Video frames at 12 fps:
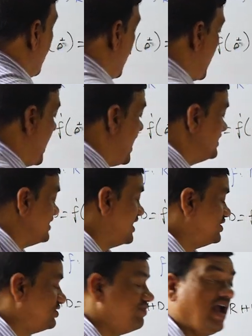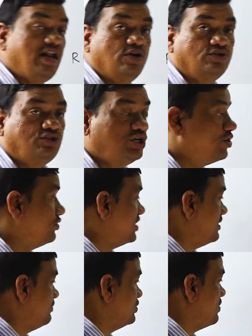As h value 0,
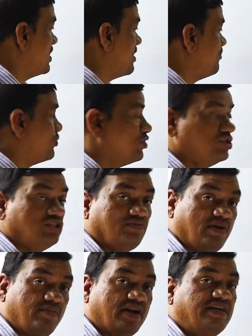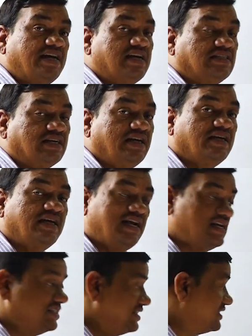that means your approach is from right hand side,
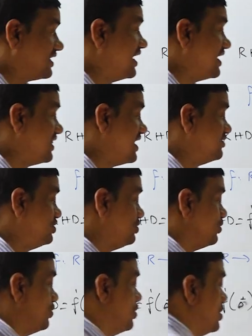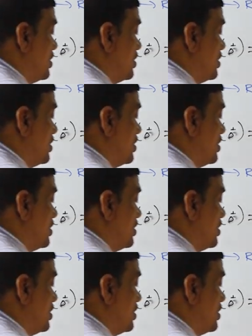h is greater than 0.